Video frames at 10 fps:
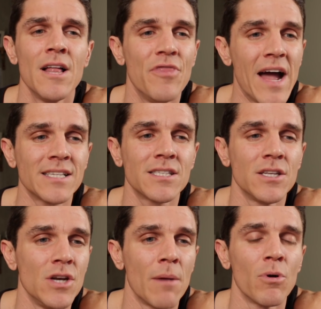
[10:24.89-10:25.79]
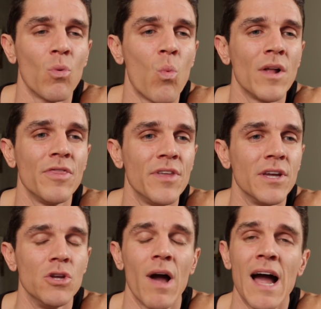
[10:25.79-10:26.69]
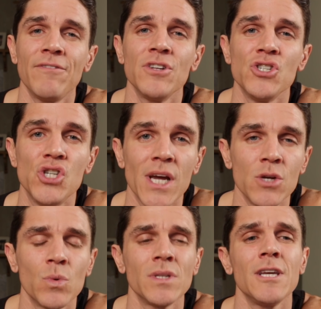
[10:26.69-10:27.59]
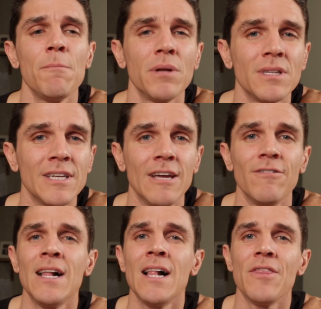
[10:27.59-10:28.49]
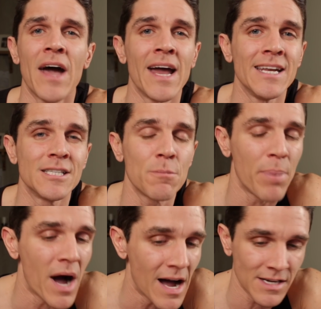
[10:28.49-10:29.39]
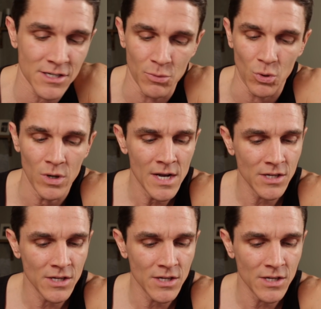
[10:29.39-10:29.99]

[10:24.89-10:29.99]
That's the number one thing. You have to genuinely believe that it's possible.